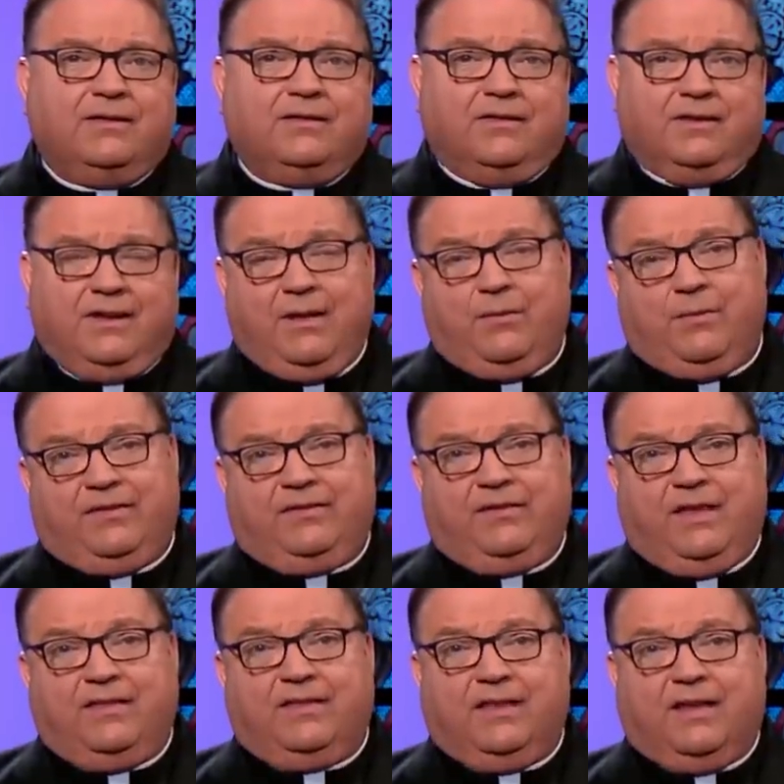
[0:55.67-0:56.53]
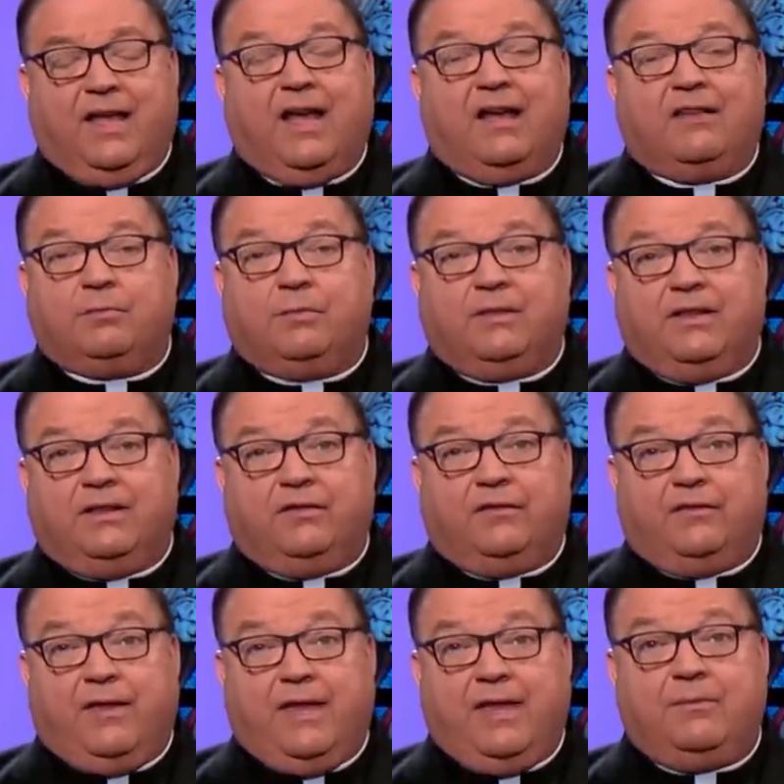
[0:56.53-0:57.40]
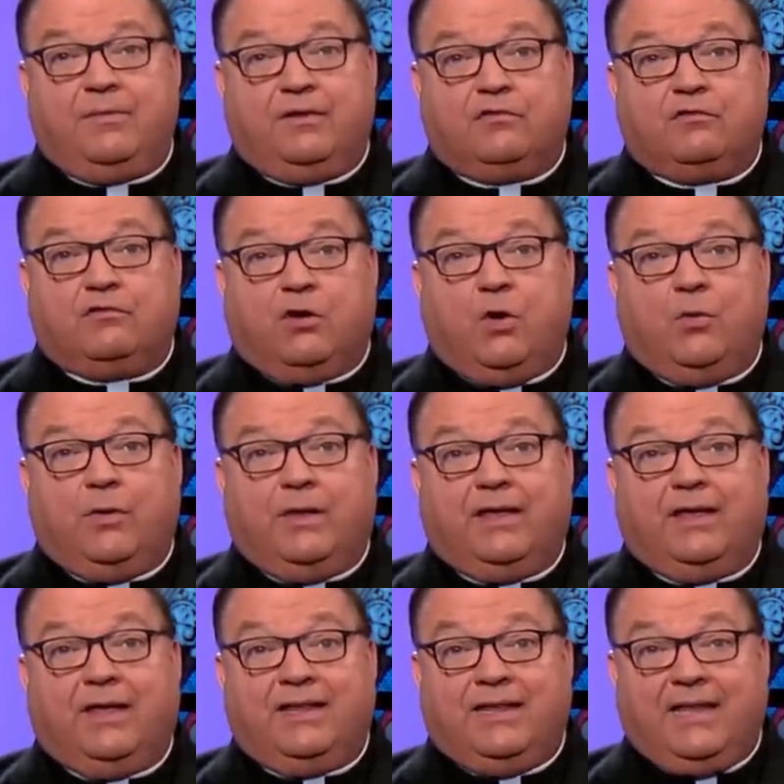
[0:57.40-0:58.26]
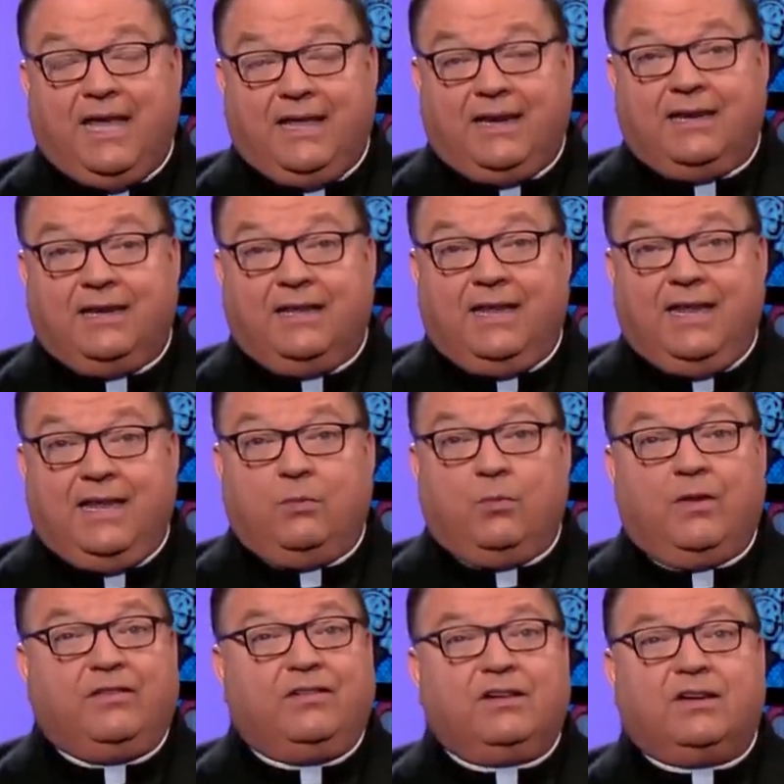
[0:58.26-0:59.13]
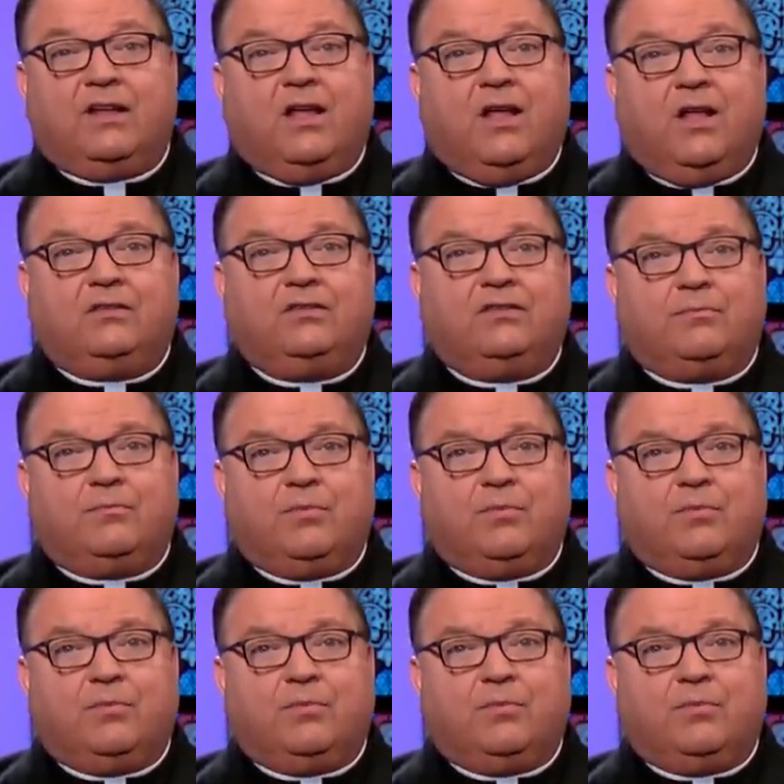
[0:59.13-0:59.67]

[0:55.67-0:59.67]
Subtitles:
Today we see in the gospel his fame is growing, and yet it wasn't a cult of